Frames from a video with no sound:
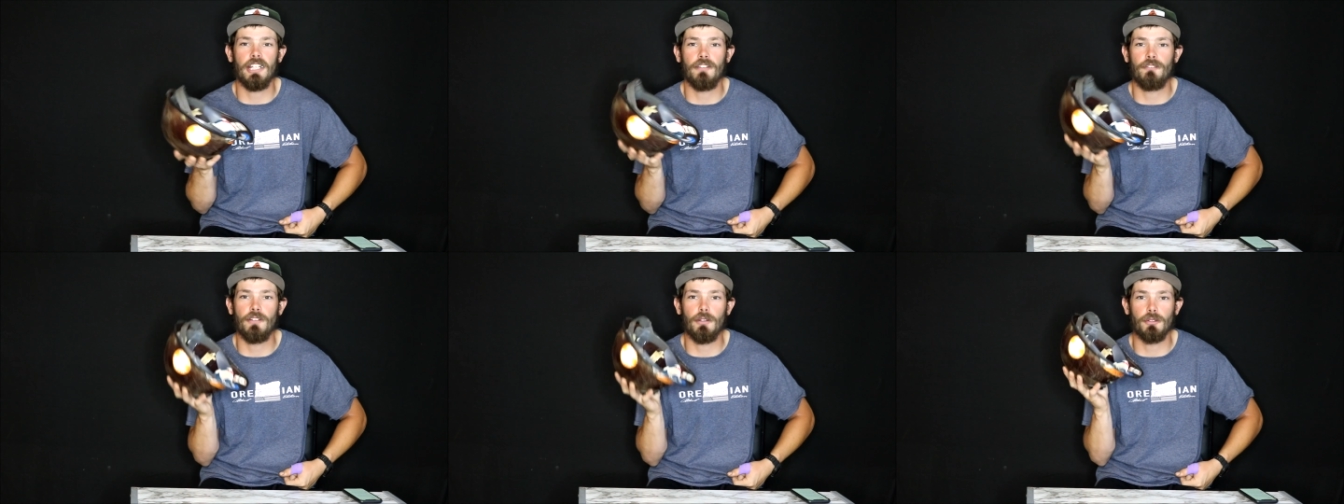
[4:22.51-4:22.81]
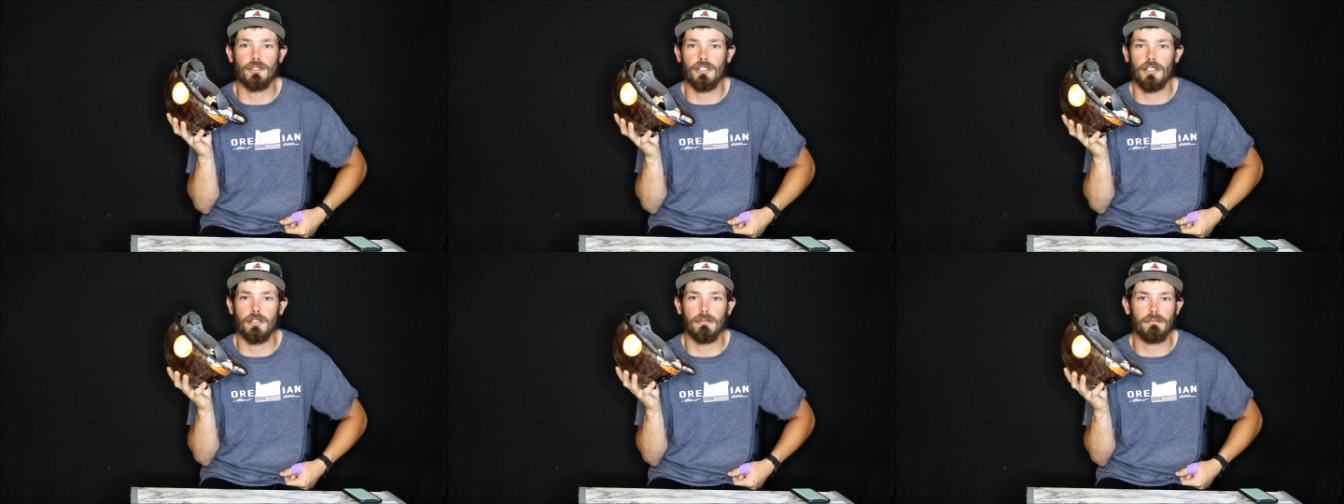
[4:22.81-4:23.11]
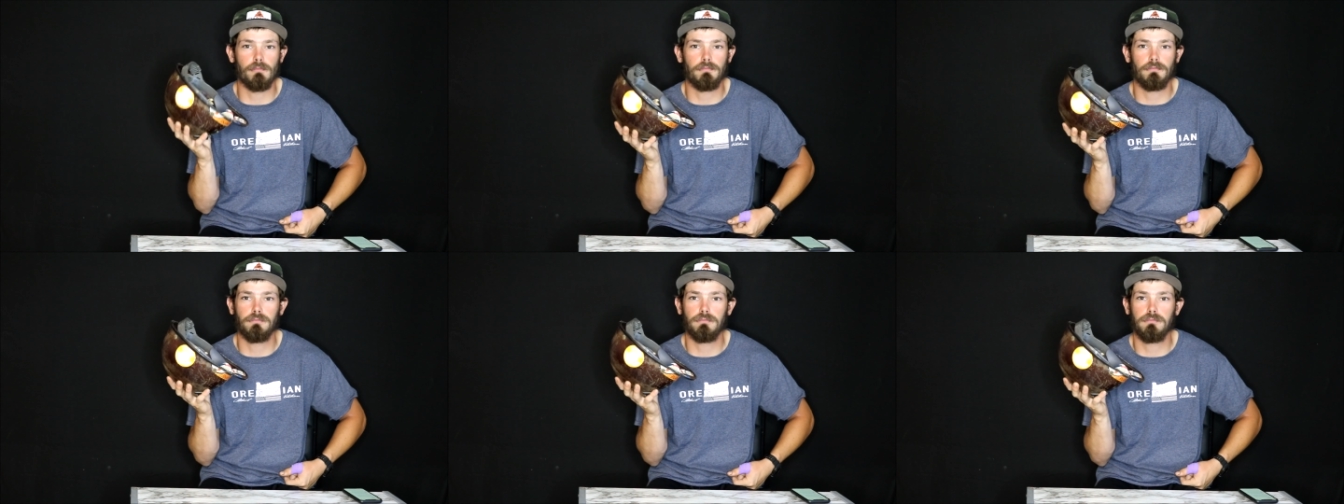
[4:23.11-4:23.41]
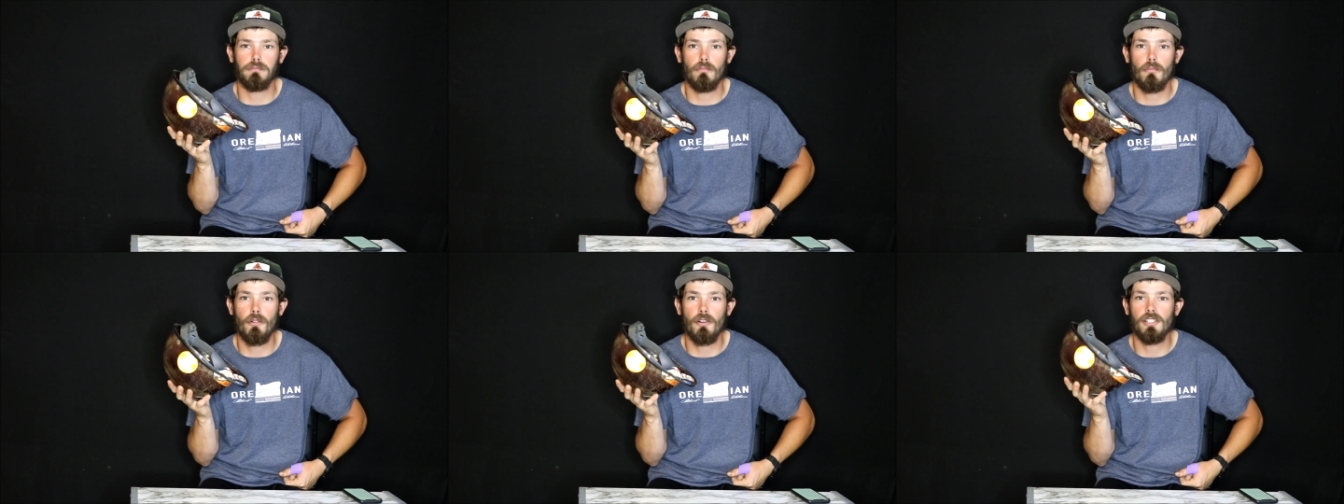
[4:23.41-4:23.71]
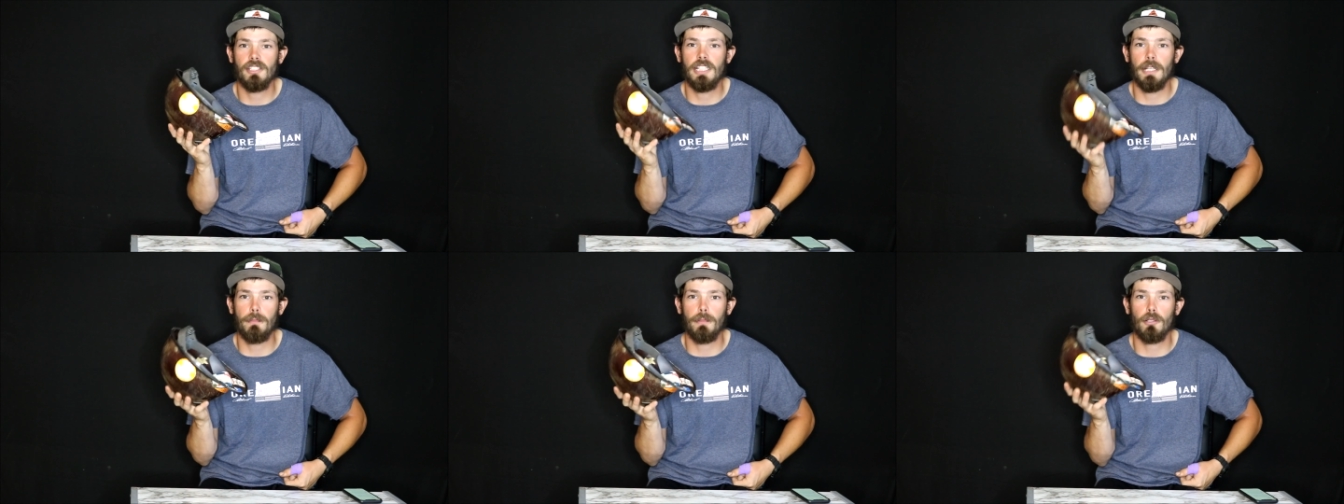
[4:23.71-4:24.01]
if it was a
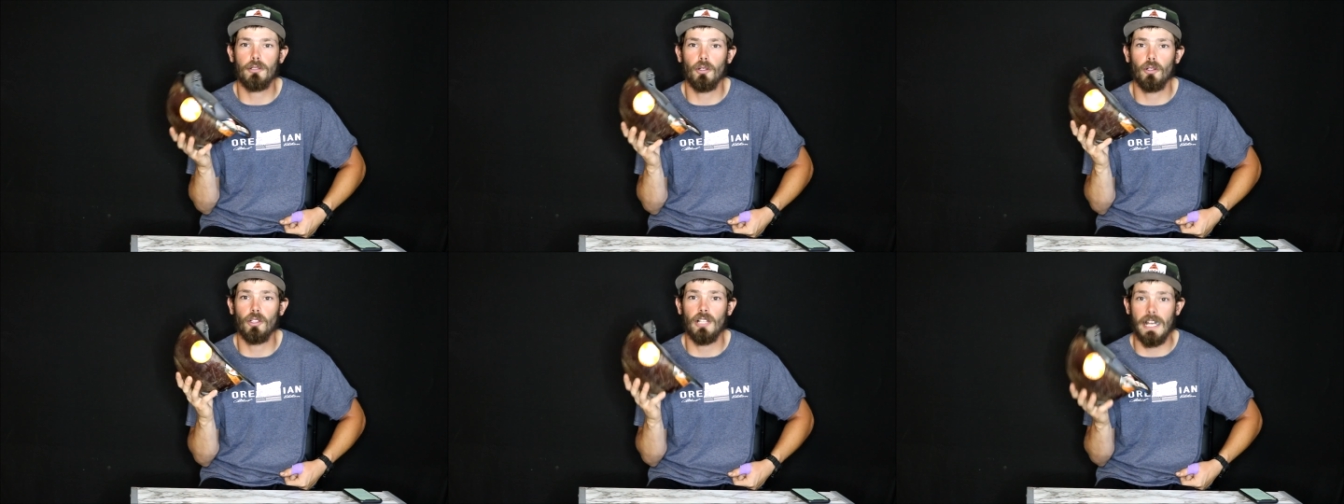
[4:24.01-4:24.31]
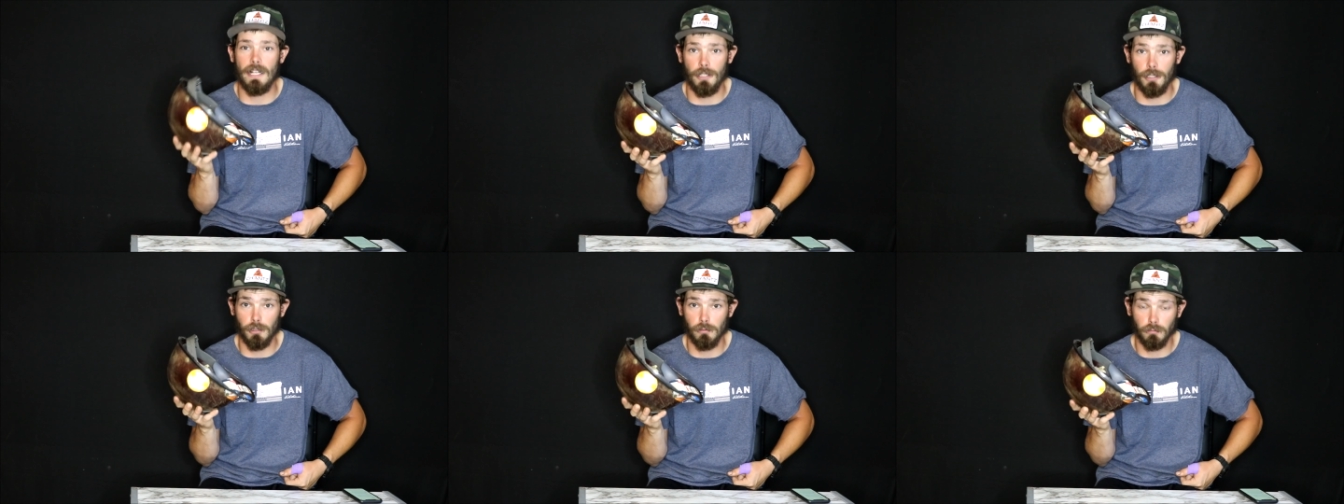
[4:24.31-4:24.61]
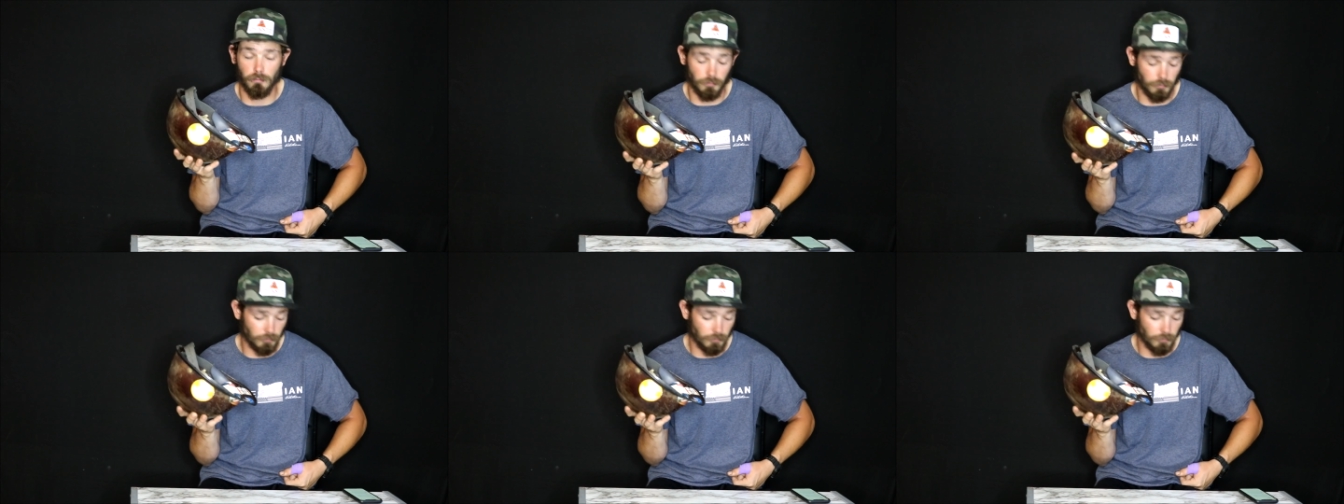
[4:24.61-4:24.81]
typical liner.